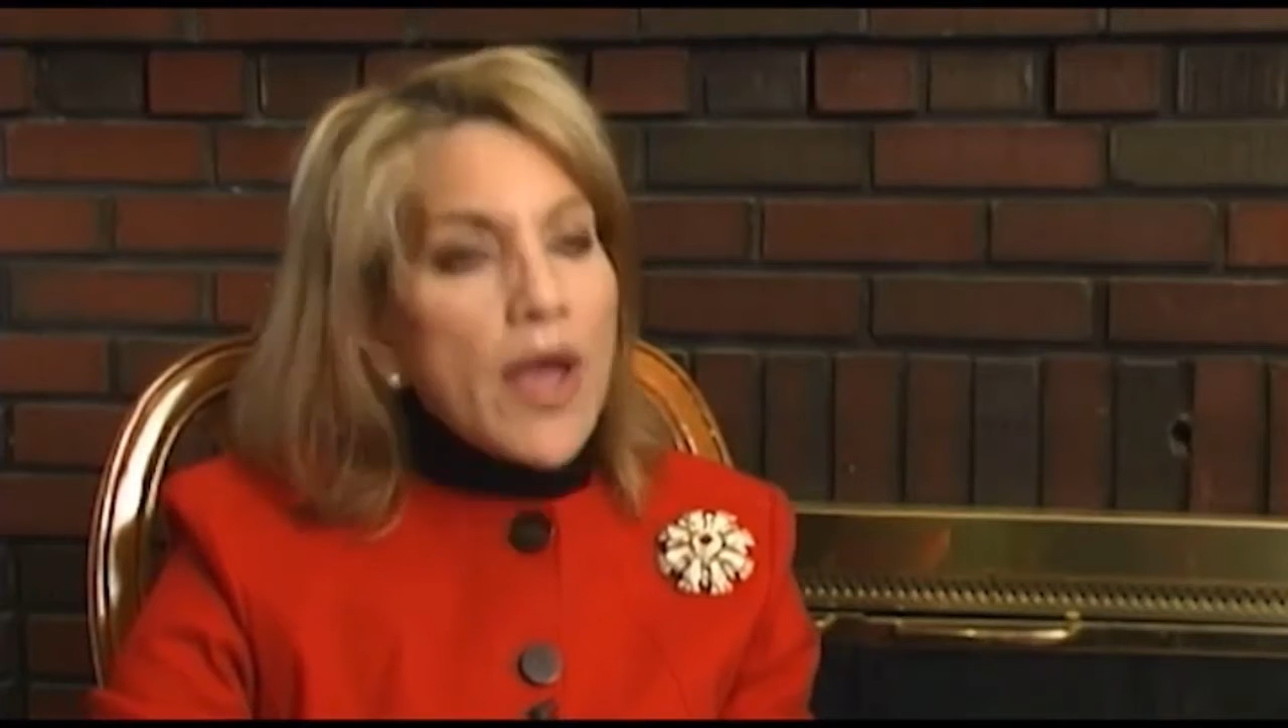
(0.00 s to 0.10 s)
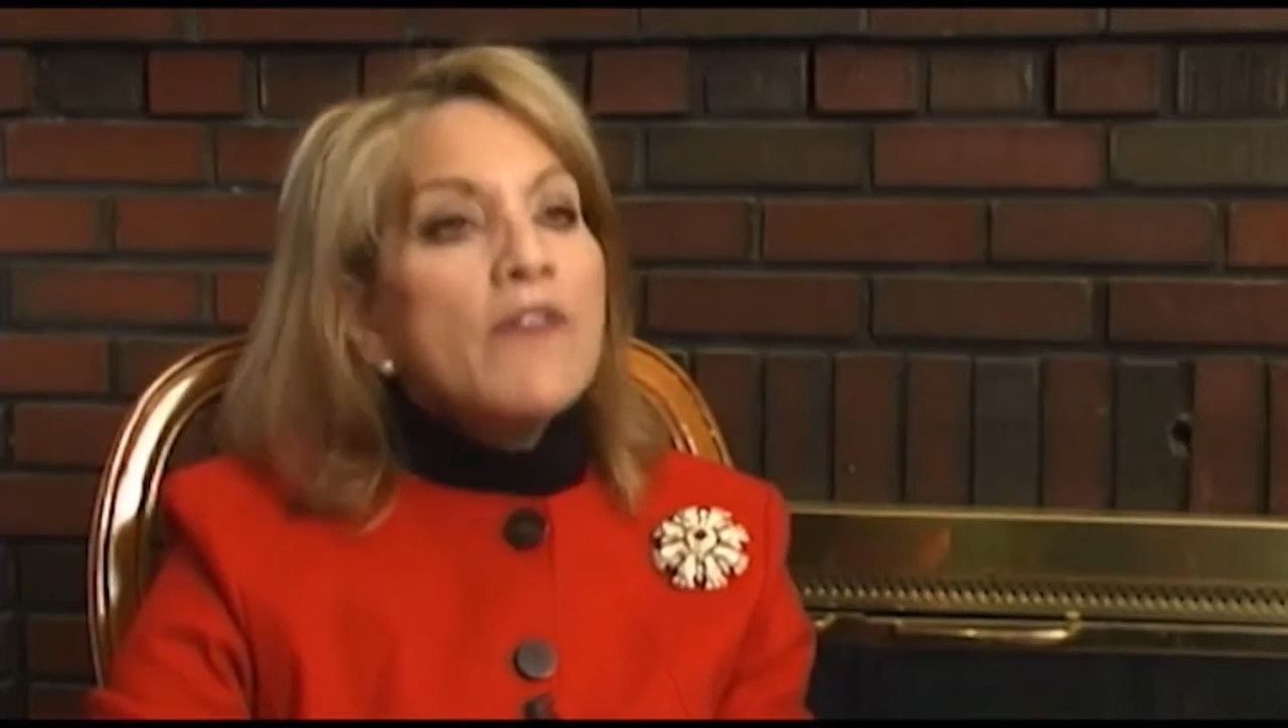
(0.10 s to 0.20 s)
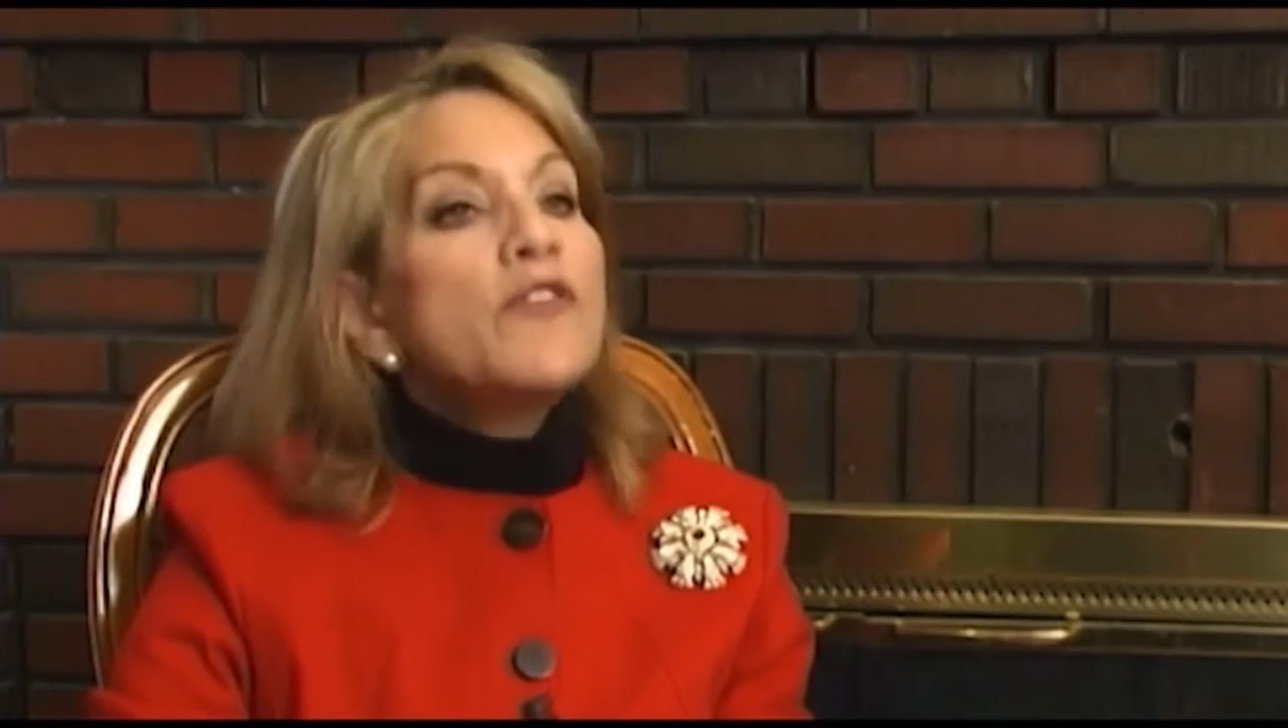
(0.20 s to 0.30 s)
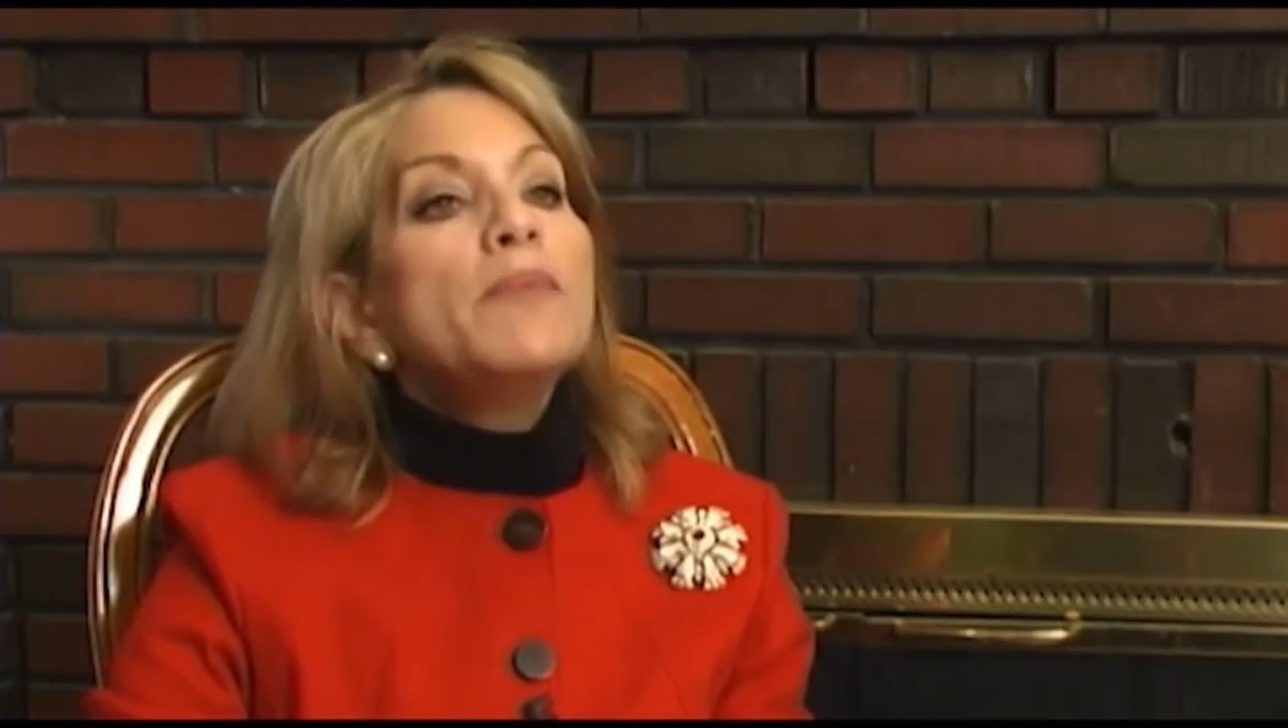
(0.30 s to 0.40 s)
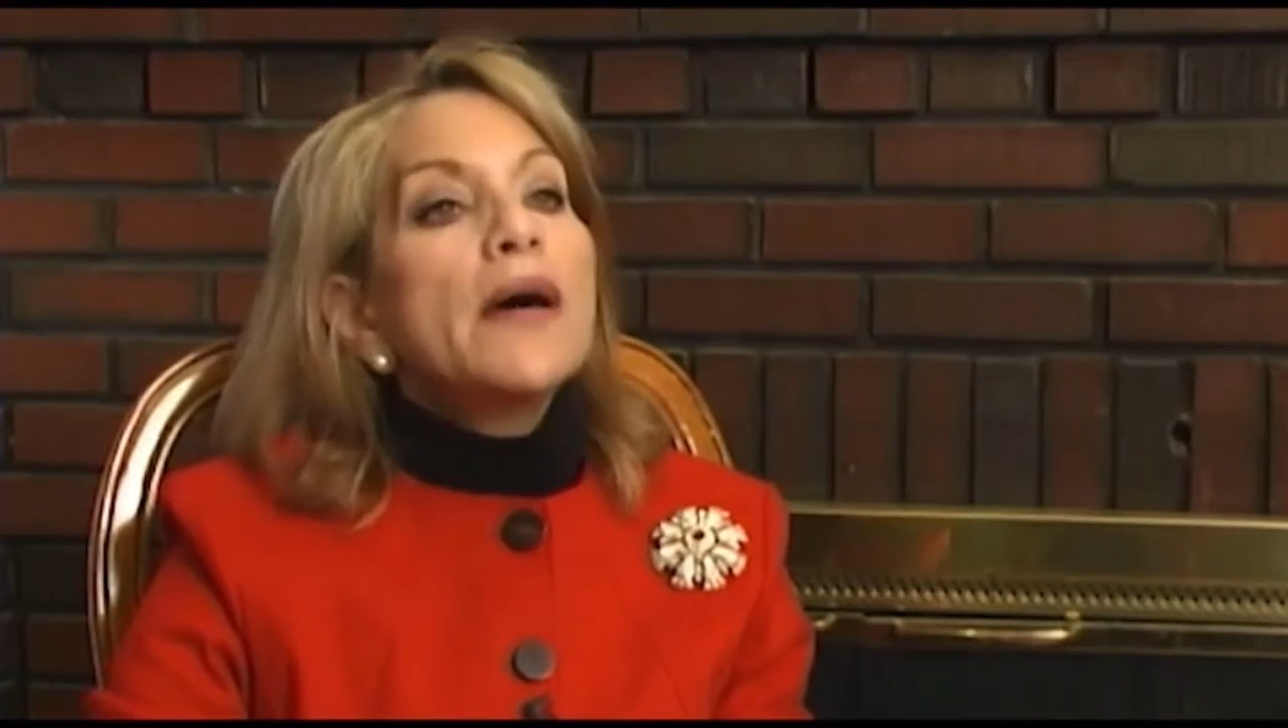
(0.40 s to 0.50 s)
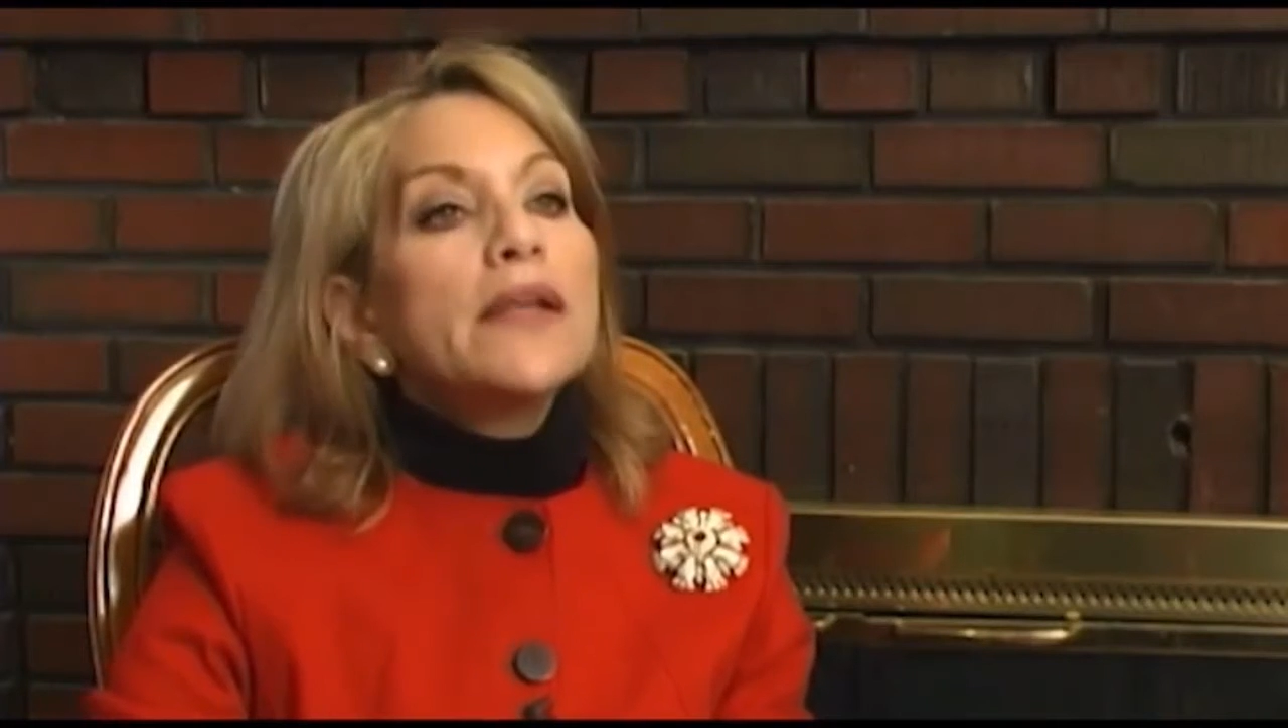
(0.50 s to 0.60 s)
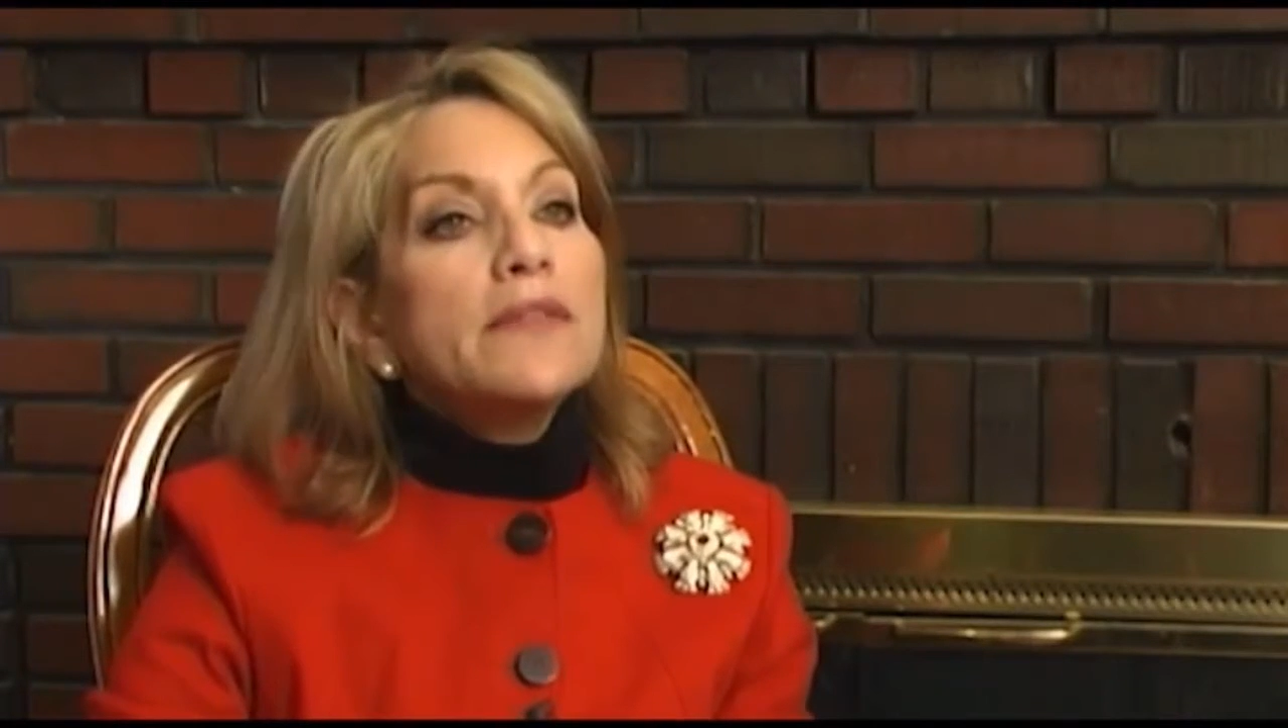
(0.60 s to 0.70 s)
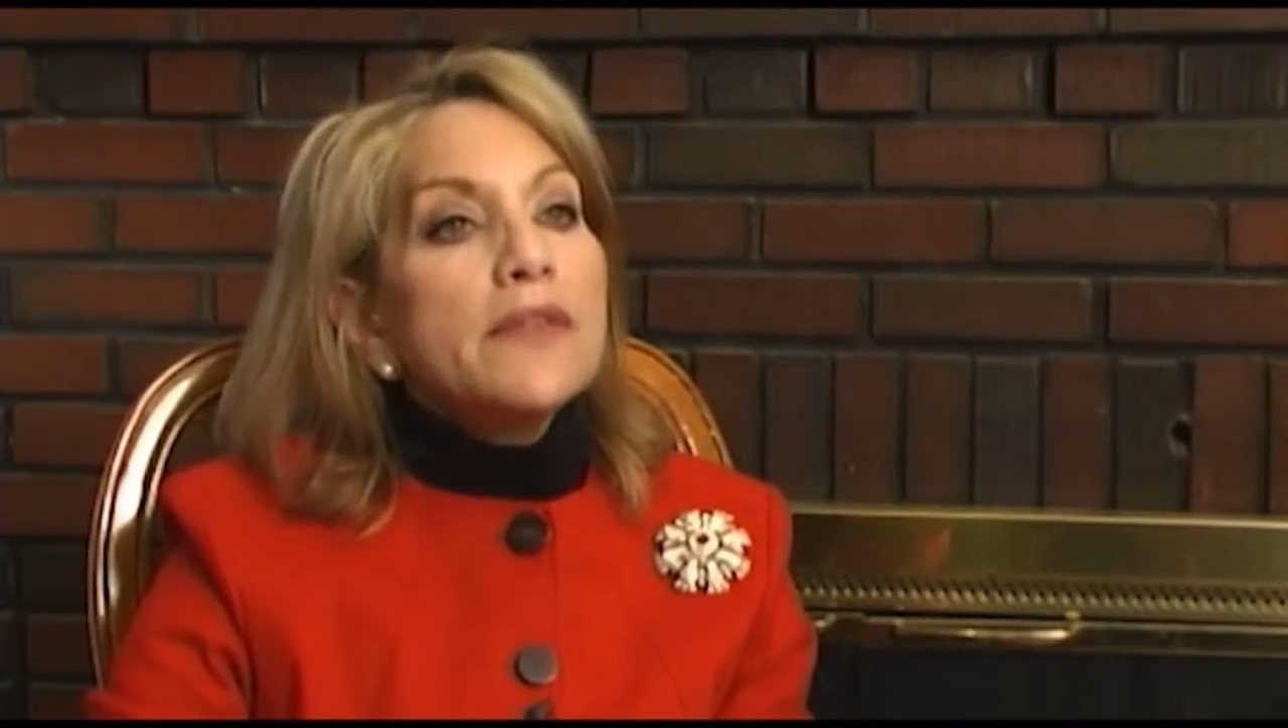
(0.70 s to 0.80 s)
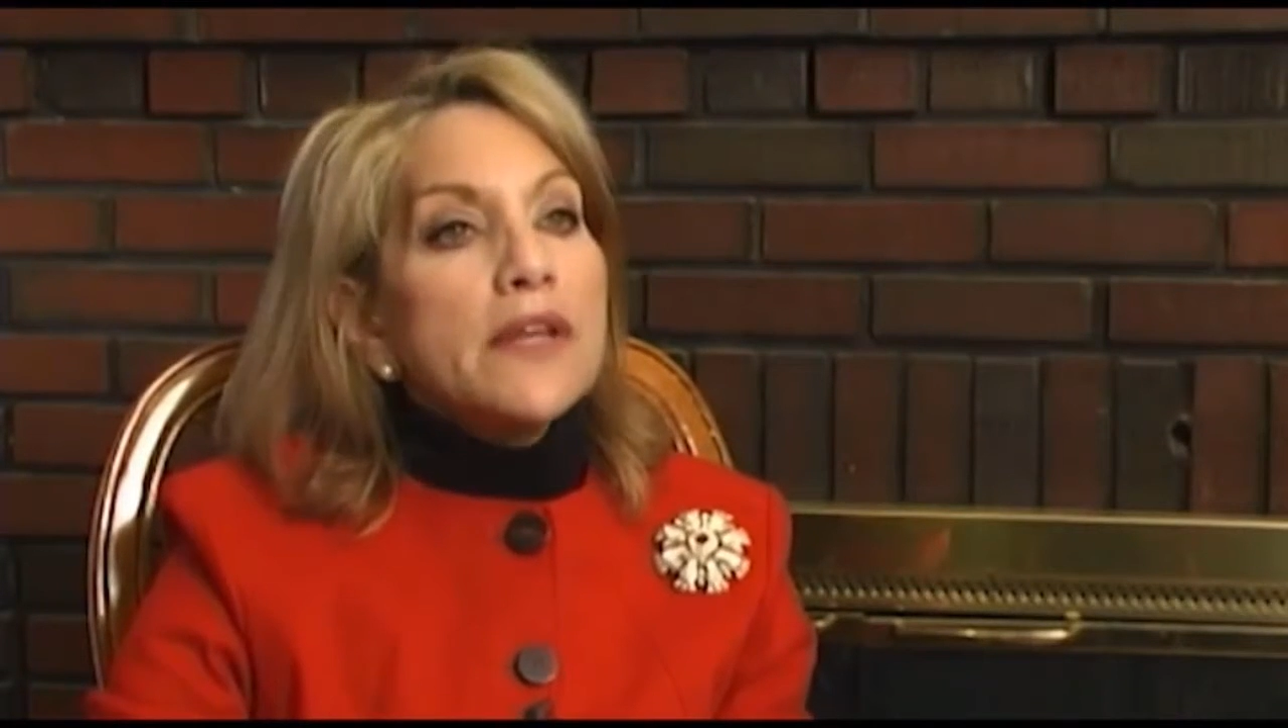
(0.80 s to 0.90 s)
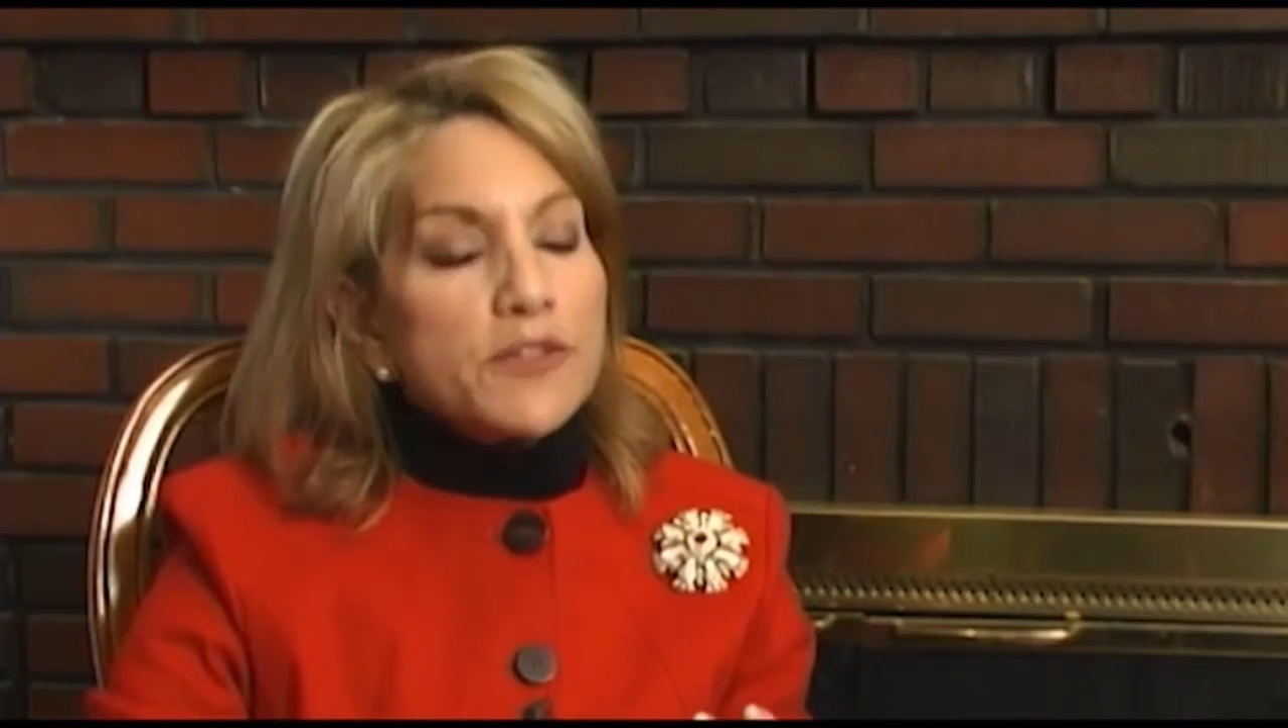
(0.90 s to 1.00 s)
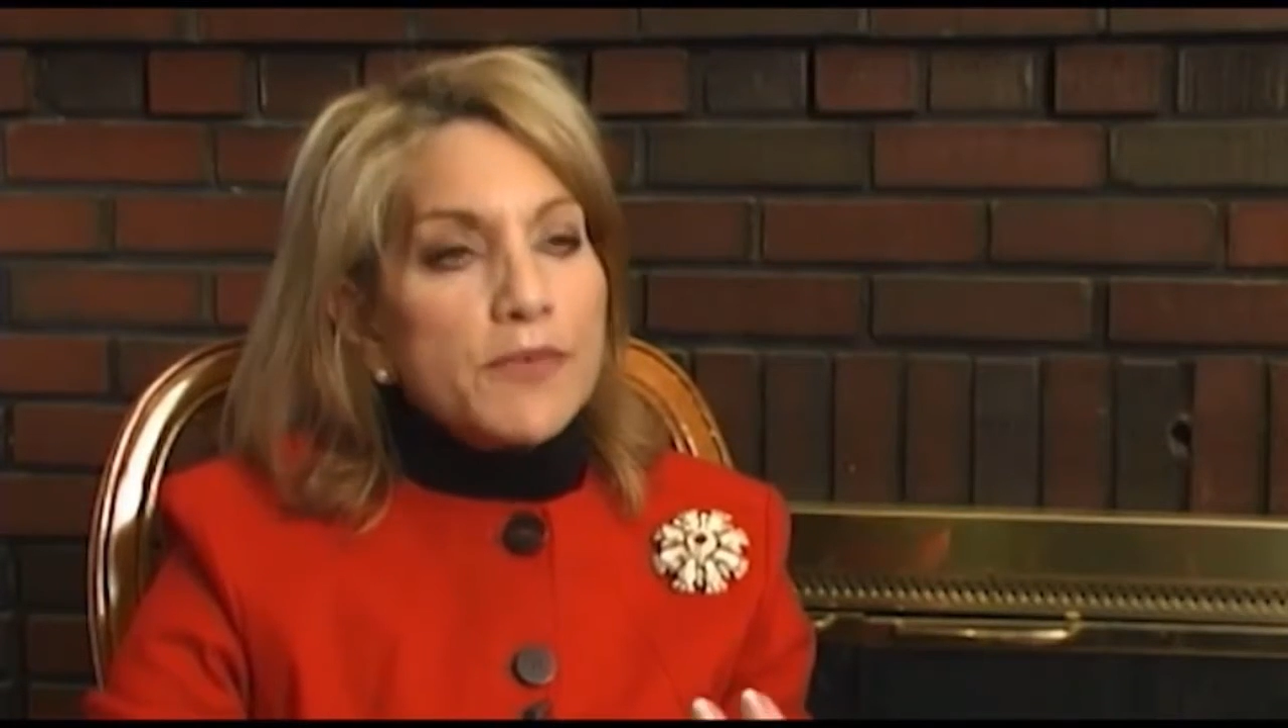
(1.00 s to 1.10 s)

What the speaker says: everybody that has